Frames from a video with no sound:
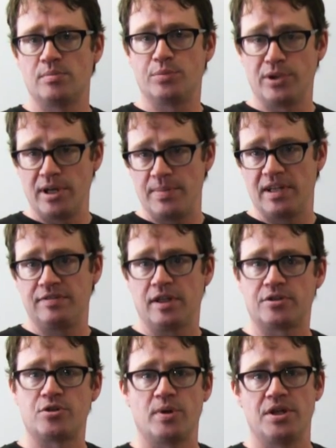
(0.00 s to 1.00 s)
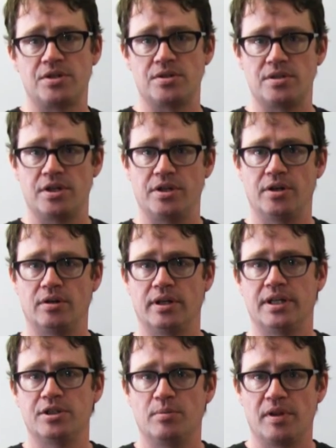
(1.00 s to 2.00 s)
pretty big fluctuations in
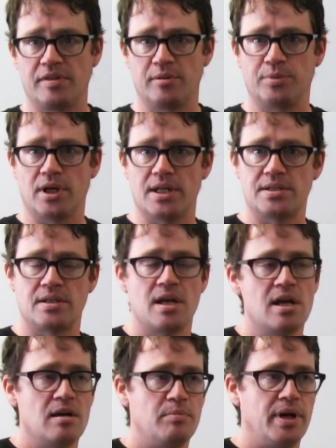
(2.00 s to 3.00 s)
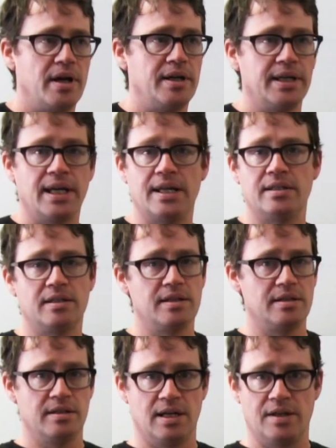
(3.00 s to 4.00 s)
your monthly price. But again,
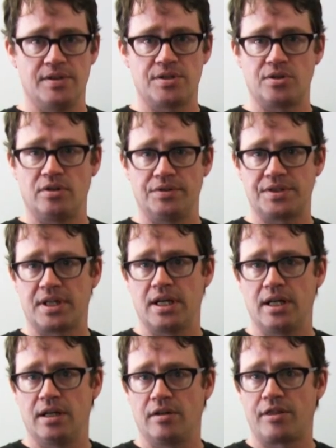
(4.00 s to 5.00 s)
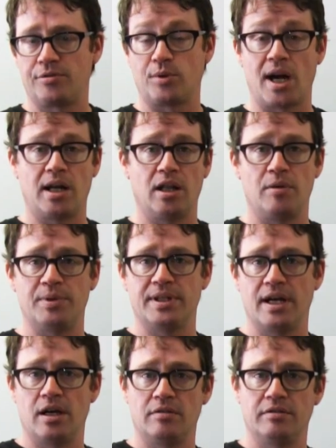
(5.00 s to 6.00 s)
this service can throttle up and
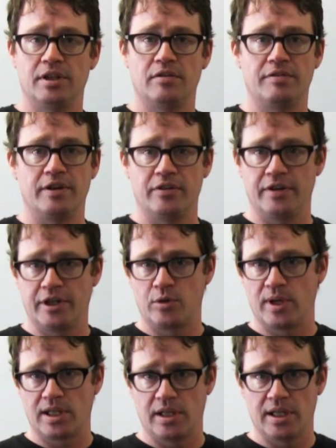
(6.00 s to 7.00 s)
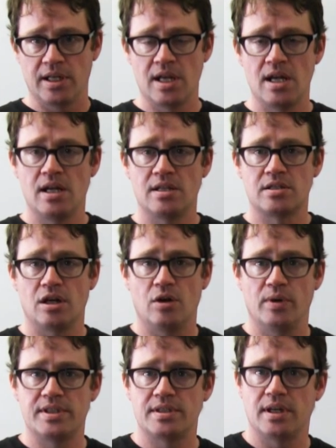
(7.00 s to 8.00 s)
down, very, very quickly.
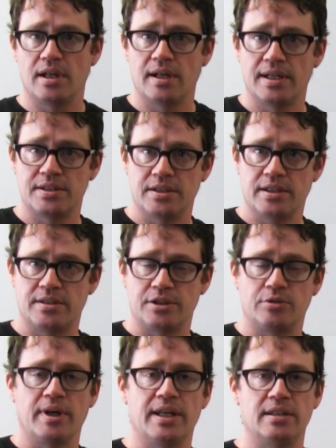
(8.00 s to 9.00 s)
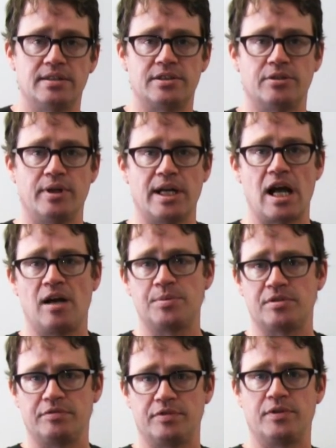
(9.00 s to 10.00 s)
So it's a great
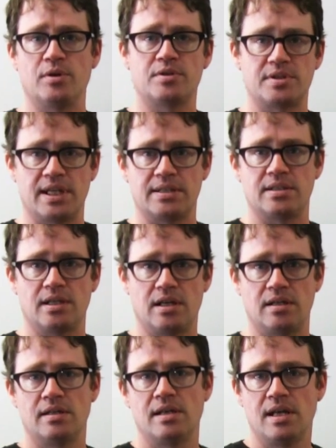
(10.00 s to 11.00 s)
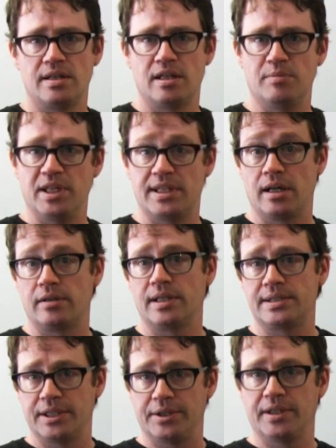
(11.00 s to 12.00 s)
option for folks that meet that
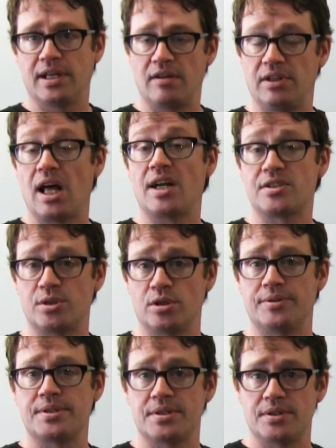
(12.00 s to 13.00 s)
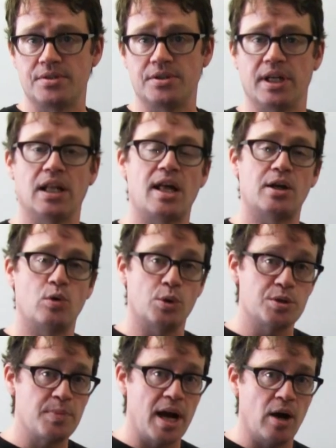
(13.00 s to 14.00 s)
criteria. You have a lot of services, you need a lot of
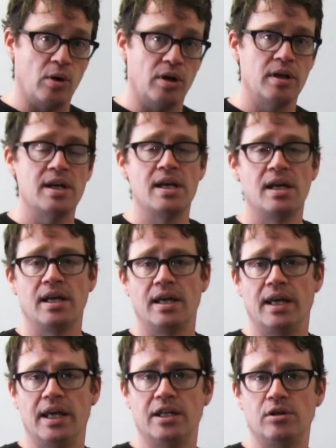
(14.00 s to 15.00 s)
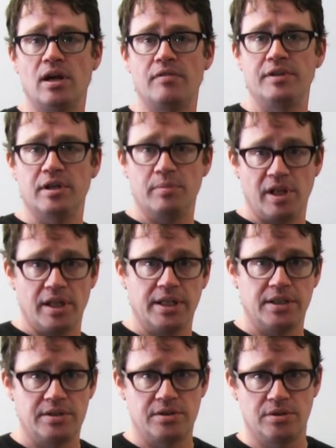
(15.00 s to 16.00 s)
horsepower, and you have the
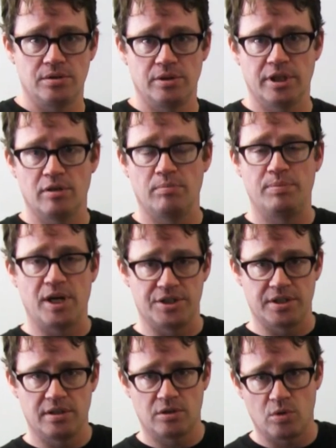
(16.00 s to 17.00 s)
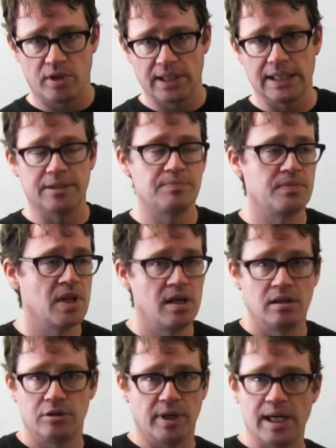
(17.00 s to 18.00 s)
ability to budget accordingly.
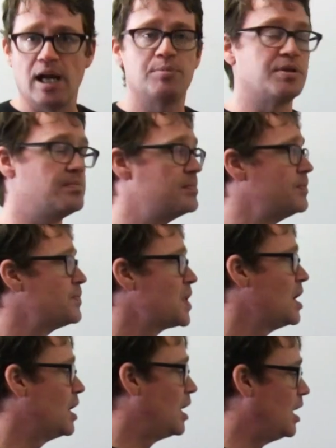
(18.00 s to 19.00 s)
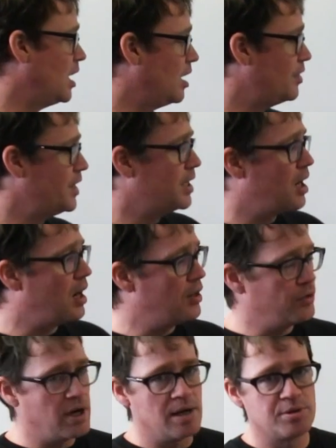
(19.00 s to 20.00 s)
Great option. The
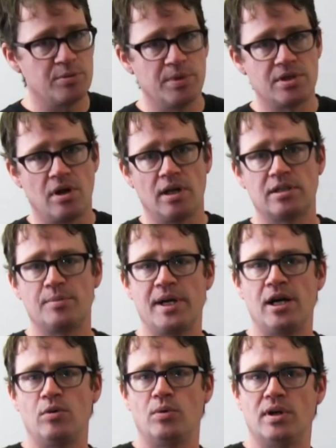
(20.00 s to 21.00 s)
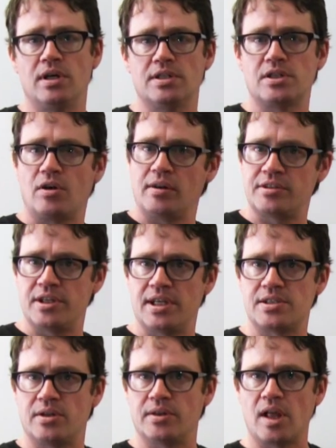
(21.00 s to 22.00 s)
other option we talked about was
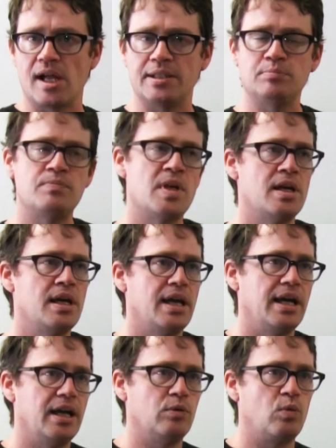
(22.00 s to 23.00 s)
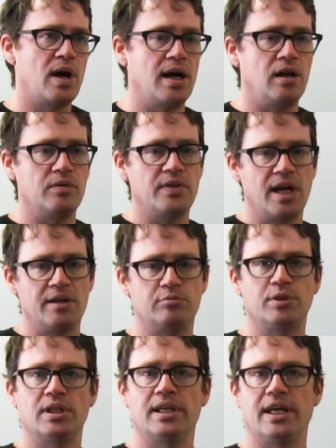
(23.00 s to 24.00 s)
ArcGIS Online, and while not
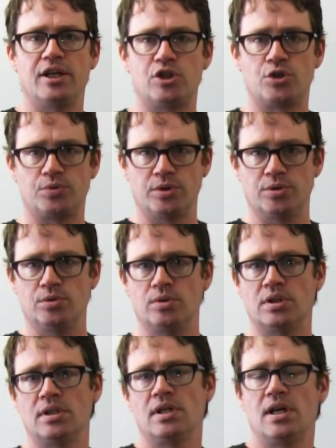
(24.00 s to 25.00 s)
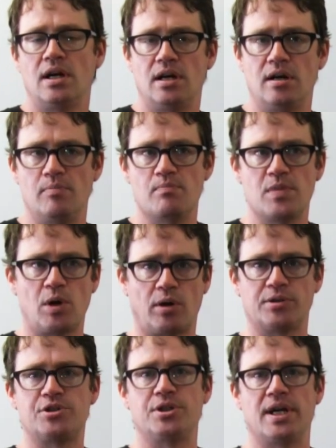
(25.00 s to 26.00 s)
really a true
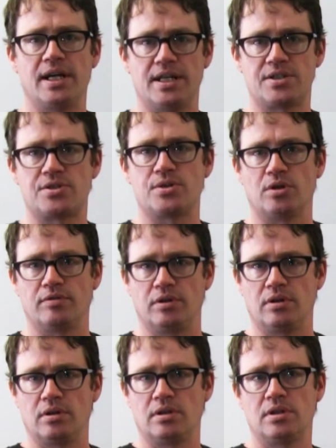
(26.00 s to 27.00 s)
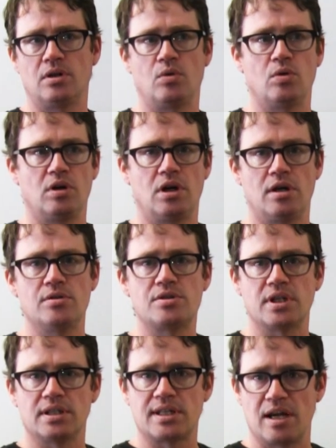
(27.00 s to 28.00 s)
ArcGIS server or
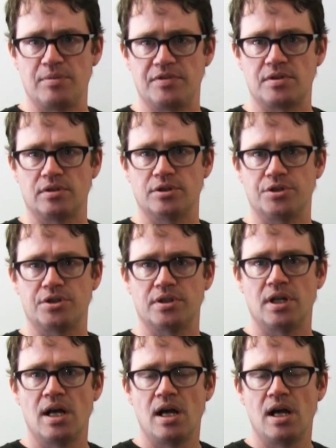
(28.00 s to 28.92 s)
hosting type of solution,